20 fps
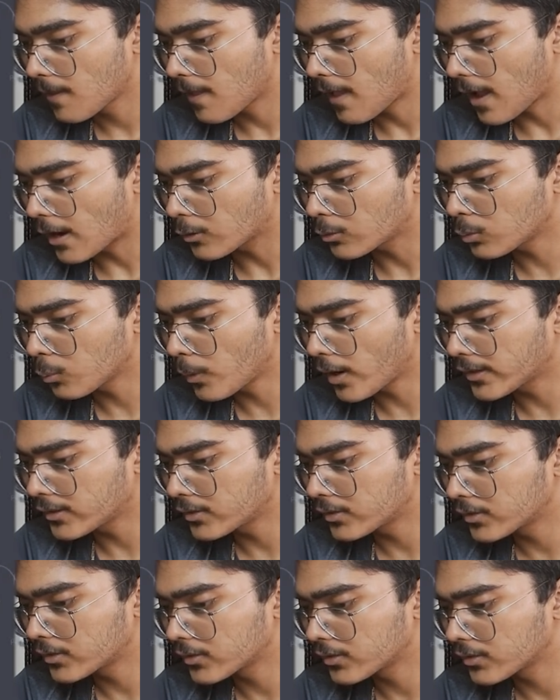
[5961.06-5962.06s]
I don't know why
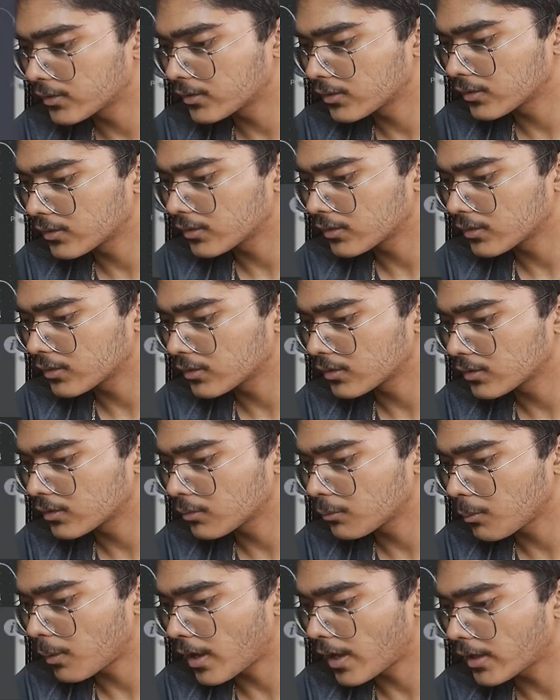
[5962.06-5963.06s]

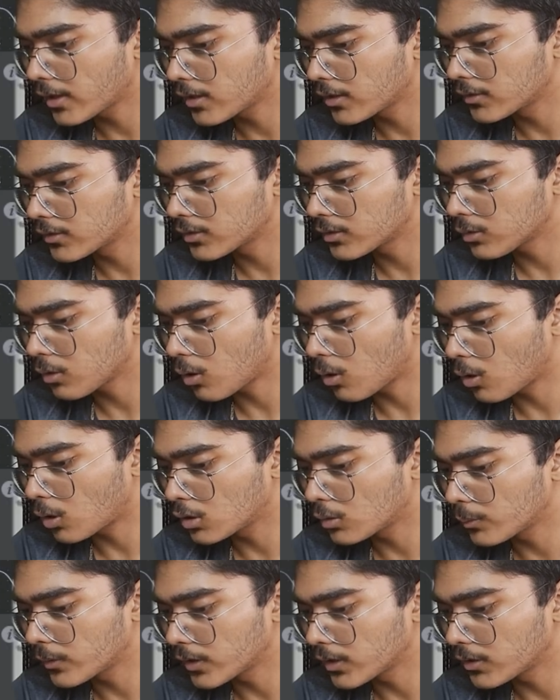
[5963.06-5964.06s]
is it
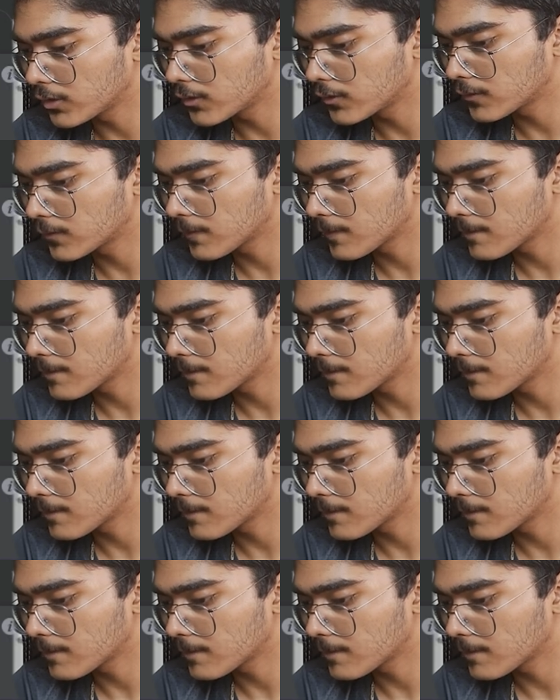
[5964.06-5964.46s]
always.